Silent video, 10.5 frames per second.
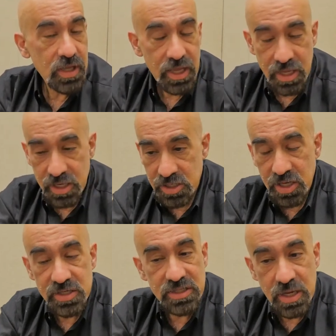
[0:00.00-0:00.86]
and
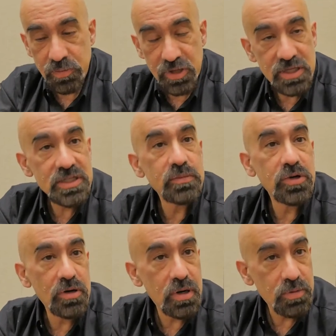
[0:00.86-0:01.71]
assembling
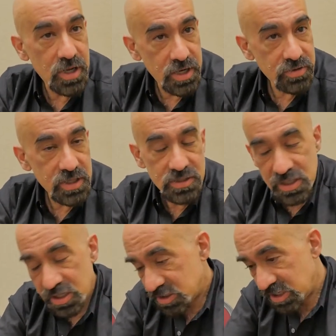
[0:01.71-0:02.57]
simple carbohydrates
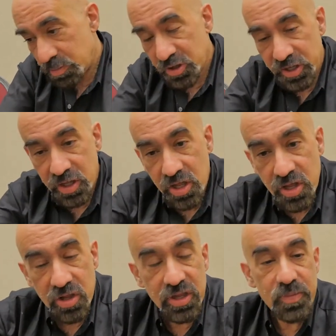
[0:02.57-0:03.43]
and assembling
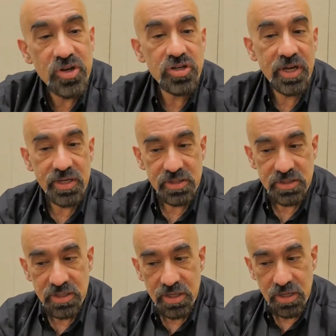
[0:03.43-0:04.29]
lipid
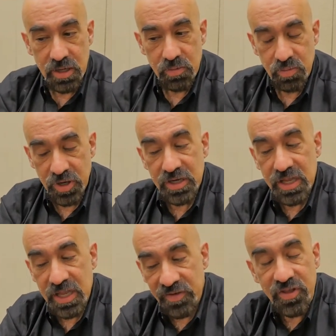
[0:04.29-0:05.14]
chains.
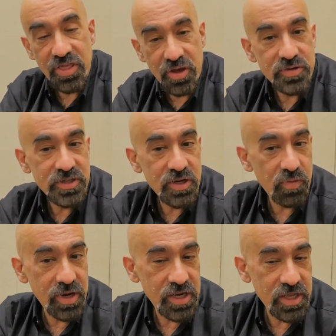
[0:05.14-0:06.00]
But given those
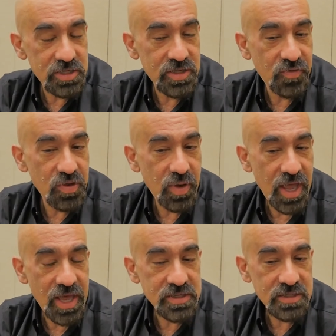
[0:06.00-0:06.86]
ingredients, if you
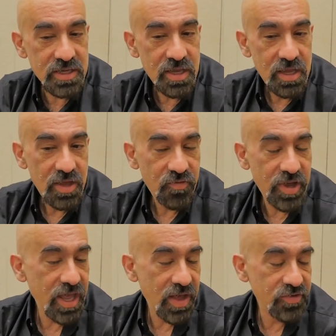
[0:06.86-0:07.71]
ask, if
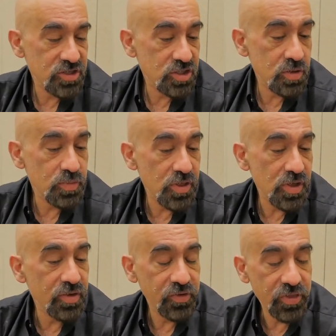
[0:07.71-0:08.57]
I have a soup of
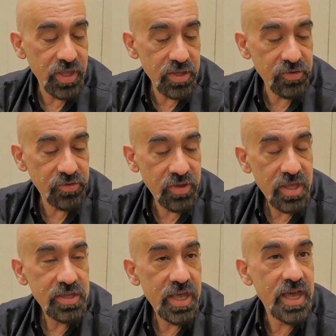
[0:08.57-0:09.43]
those things,
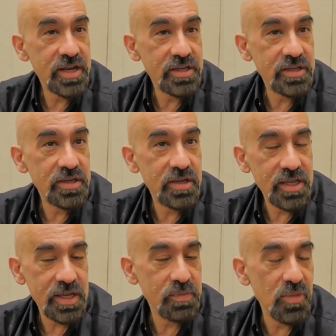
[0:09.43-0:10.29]
and
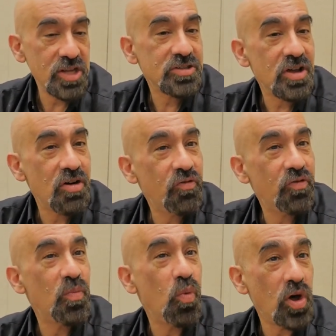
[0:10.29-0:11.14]
it must go
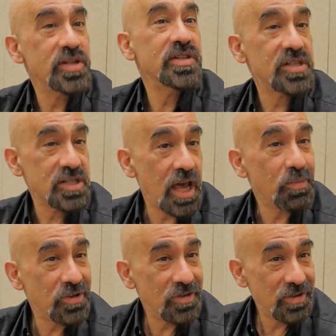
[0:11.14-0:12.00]
from one step,